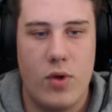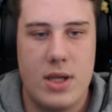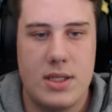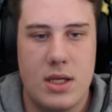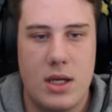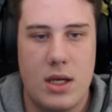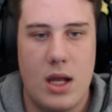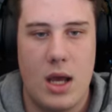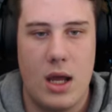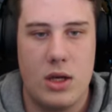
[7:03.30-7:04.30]
resin
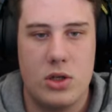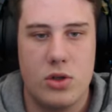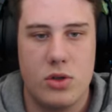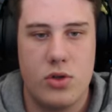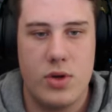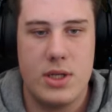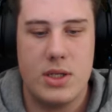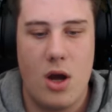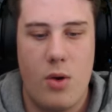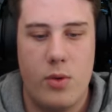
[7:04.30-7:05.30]
and dirt trees
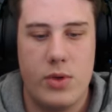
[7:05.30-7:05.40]
going.